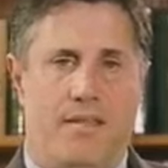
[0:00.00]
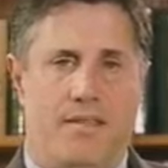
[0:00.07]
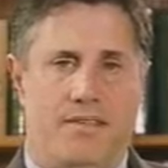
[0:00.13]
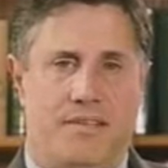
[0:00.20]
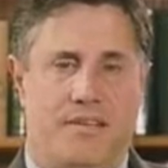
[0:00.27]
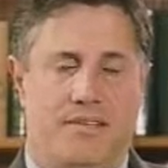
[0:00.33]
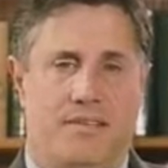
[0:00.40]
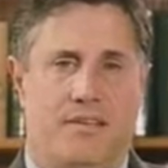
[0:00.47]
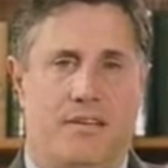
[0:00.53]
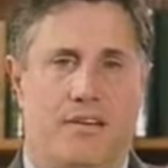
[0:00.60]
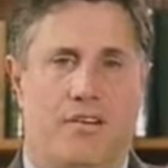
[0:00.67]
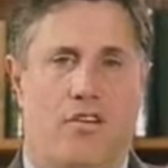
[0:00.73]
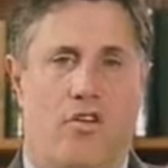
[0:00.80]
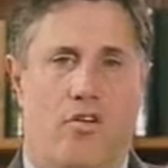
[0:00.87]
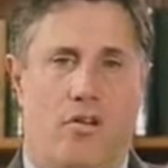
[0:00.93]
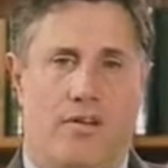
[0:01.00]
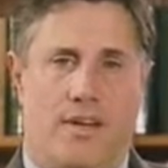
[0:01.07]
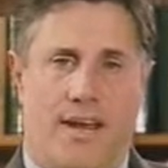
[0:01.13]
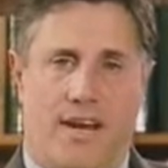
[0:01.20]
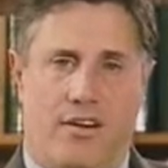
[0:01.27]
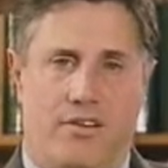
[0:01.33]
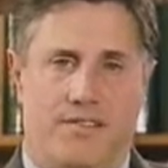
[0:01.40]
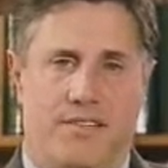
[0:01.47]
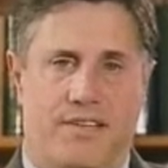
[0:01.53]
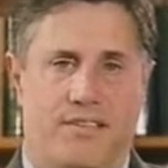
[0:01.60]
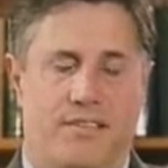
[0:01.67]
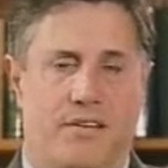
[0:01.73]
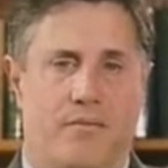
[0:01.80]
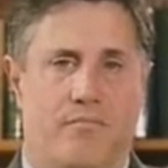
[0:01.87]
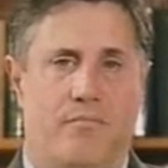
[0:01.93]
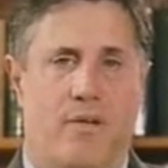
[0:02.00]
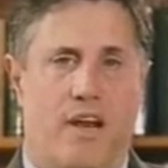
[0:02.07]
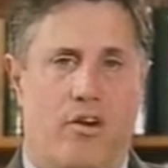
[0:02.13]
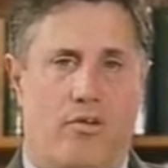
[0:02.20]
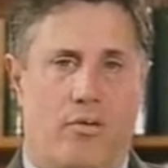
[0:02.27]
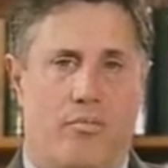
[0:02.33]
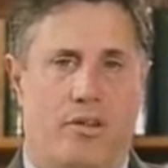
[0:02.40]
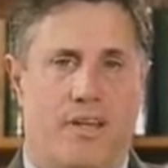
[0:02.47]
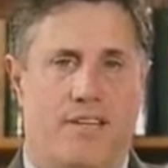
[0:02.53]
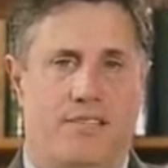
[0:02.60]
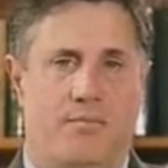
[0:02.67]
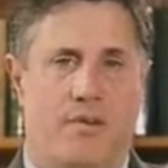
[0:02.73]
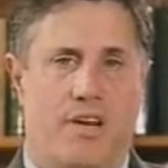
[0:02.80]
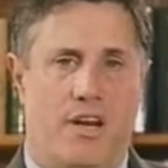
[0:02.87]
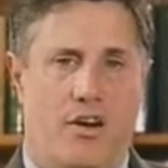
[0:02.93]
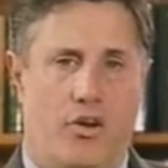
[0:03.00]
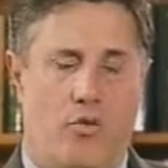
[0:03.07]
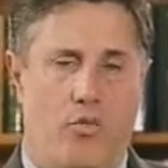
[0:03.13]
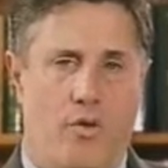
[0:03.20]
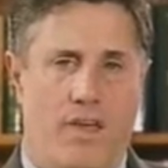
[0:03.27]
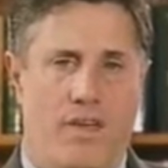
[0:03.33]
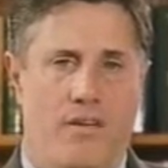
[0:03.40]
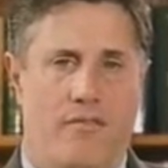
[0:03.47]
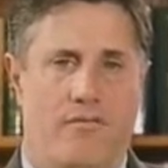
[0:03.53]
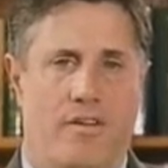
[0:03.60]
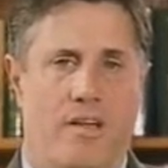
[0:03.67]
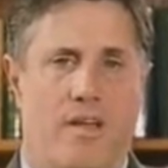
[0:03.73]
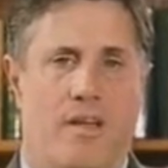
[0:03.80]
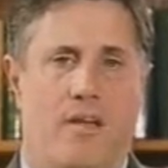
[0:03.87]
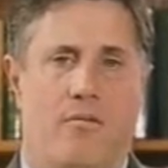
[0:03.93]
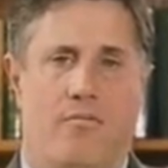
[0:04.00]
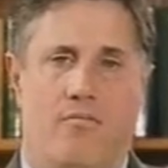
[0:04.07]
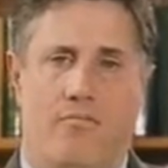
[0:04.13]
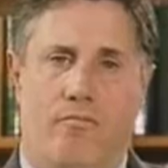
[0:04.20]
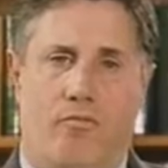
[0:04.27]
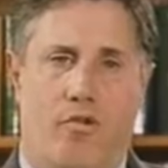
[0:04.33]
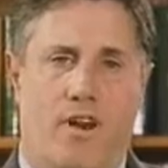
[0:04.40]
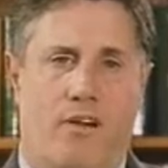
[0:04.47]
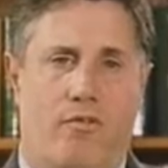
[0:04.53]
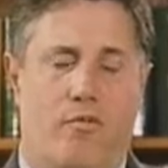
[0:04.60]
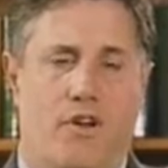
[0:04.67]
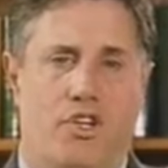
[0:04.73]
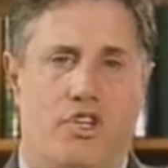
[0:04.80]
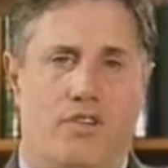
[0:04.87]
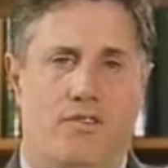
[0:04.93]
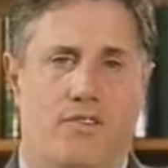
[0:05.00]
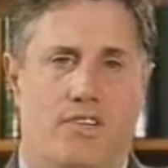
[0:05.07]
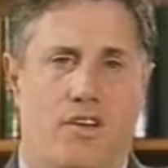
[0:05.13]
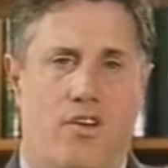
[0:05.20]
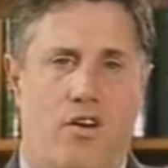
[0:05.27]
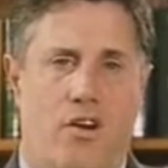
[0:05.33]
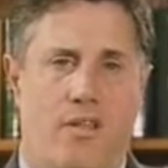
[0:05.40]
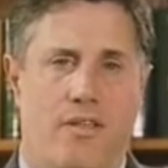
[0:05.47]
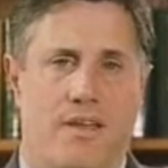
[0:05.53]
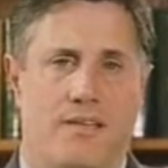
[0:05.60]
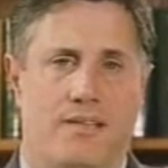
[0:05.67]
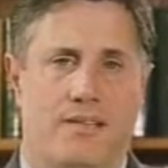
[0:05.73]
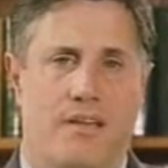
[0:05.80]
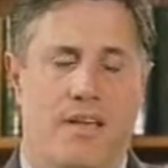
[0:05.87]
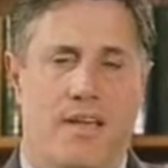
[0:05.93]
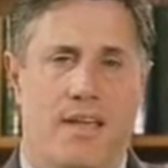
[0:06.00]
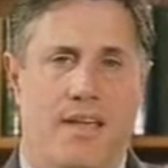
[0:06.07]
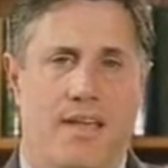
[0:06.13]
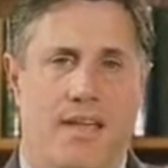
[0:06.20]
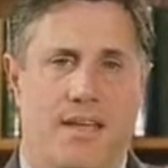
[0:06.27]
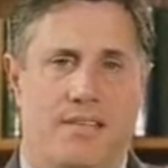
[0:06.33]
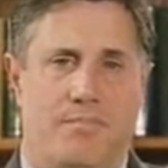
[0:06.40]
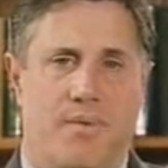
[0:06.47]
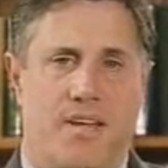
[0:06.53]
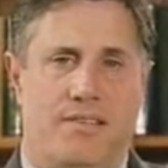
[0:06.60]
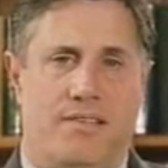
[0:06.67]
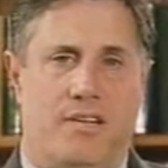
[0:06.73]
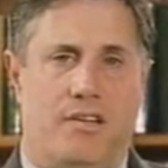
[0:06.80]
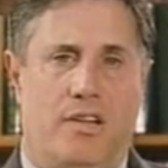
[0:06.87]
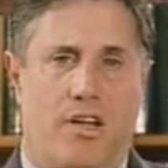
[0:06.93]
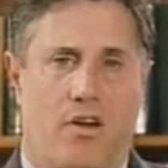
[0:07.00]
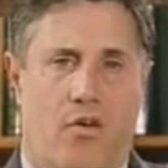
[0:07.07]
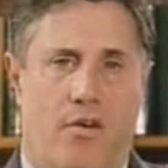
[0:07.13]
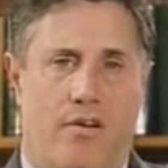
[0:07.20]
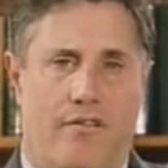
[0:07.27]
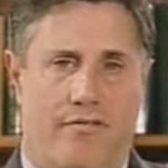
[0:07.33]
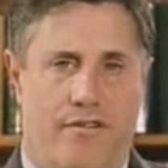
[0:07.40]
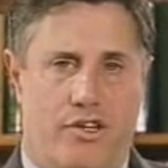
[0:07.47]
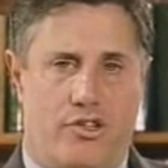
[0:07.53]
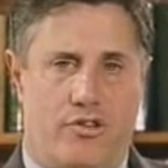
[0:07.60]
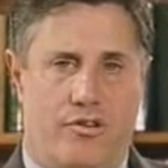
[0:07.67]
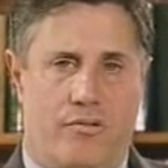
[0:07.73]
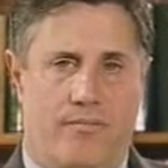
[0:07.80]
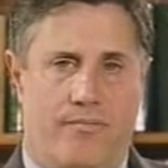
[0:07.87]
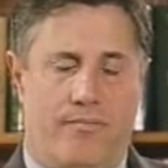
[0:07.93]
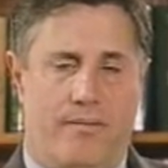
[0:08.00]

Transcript: This is called a hair system, hair replacement, hair weave, whatever we choose to call this. It's basically artificial.